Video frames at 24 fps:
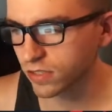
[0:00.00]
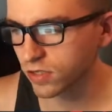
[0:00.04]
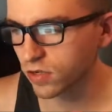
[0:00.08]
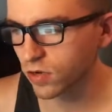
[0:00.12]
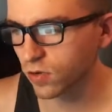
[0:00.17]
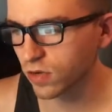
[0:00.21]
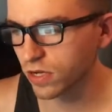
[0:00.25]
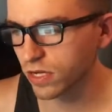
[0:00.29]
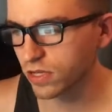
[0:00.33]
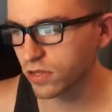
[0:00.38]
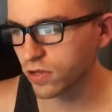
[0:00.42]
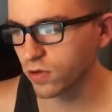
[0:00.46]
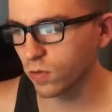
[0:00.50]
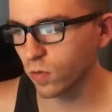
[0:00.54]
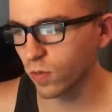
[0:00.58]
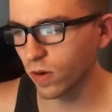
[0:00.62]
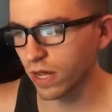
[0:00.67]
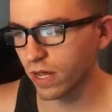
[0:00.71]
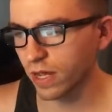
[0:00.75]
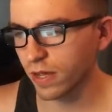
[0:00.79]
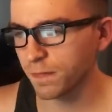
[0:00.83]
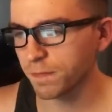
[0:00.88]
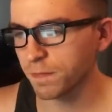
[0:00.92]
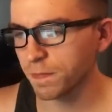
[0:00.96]
go either
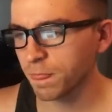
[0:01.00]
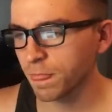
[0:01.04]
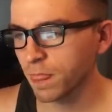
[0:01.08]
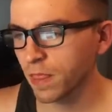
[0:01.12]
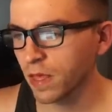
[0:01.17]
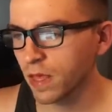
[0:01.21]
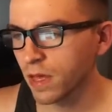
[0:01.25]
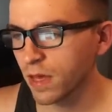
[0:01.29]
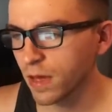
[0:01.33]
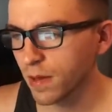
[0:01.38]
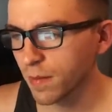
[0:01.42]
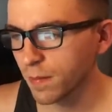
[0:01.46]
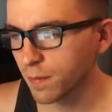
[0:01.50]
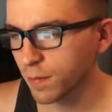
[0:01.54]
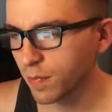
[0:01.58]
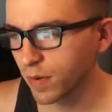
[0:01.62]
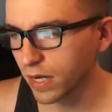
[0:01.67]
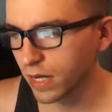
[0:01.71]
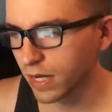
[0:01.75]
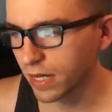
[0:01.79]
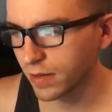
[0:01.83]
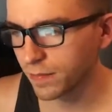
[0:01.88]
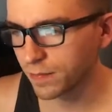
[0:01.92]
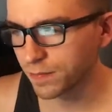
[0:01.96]
way,
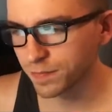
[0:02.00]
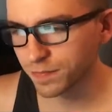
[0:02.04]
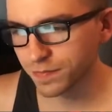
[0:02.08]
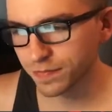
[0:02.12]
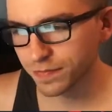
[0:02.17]
but